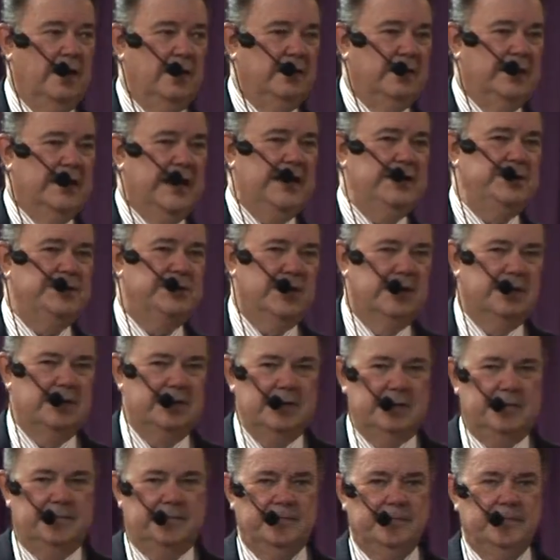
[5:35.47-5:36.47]

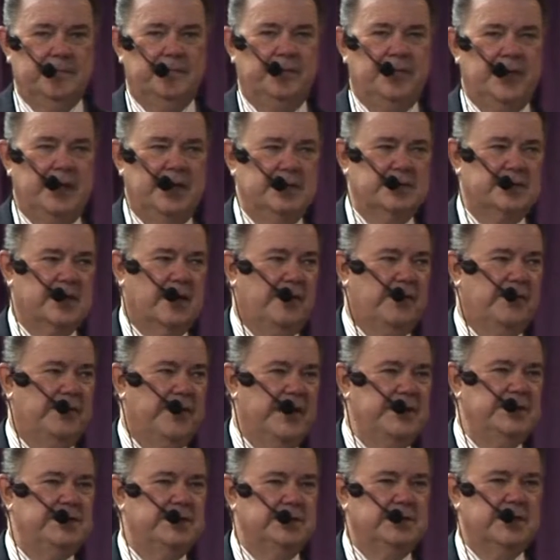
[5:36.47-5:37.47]
Nation is all
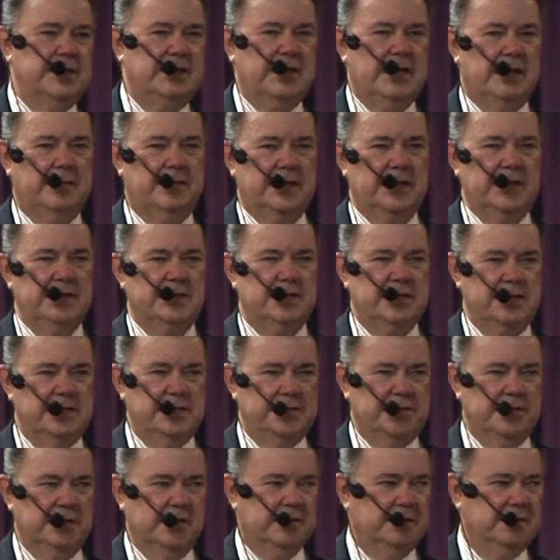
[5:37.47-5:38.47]
nations that come against
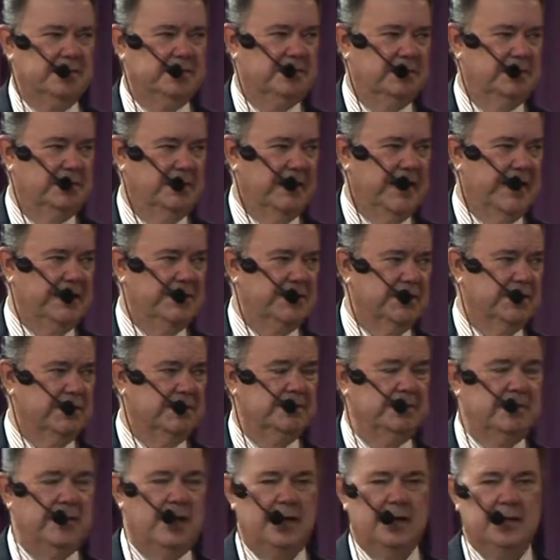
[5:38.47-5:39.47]
Israel. Nation.
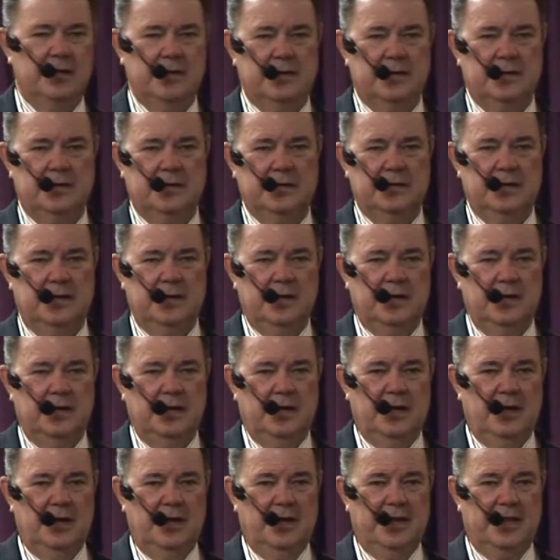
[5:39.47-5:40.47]

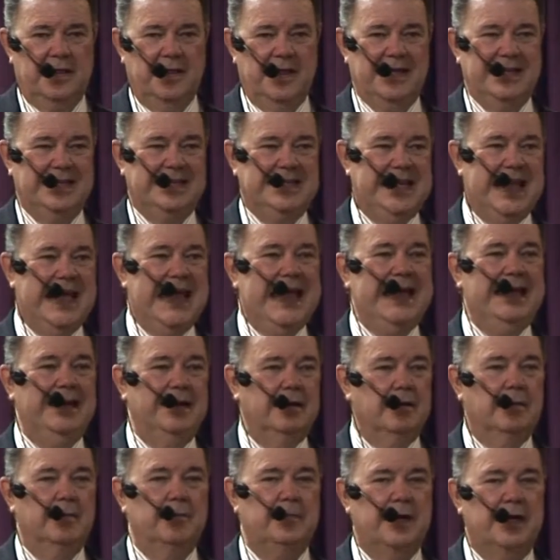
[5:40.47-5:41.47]
Then
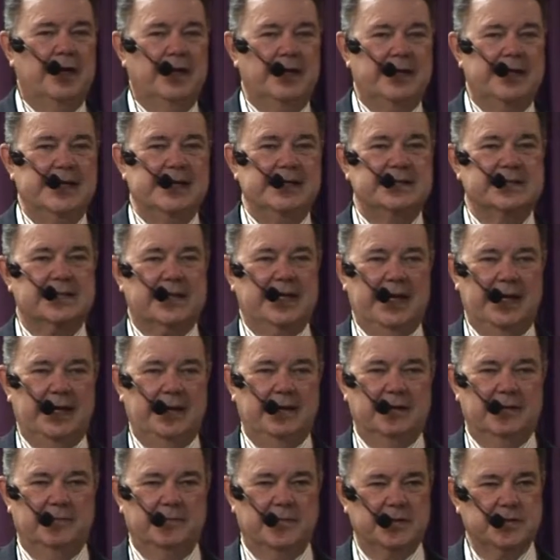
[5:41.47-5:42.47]
kingdom against
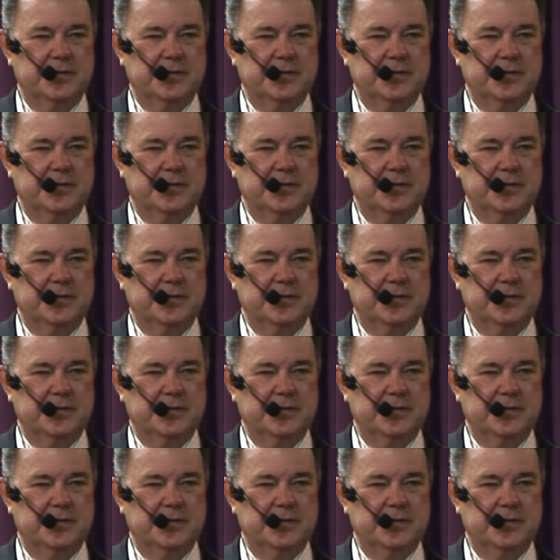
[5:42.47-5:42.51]
kingdom.